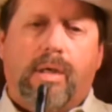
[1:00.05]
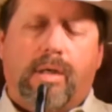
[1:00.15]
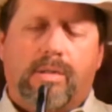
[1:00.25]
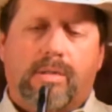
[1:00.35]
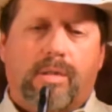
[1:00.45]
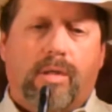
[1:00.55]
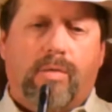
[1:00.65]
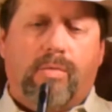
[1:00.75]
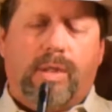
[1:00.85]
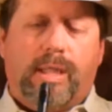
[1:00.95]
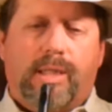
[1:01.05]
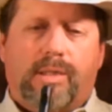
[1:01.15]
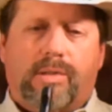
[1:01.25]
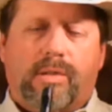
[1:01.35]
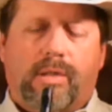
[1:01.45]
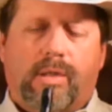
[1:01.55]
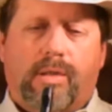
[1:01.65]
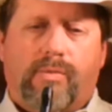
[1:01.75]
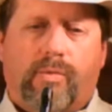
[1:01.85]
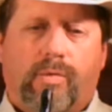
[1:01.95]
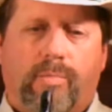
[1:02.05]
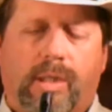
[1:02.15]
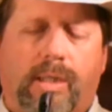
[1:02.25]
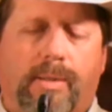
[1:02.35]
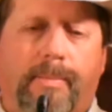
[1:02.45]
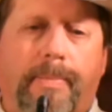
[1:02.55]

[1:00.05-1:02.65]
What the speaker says: a slow release formula,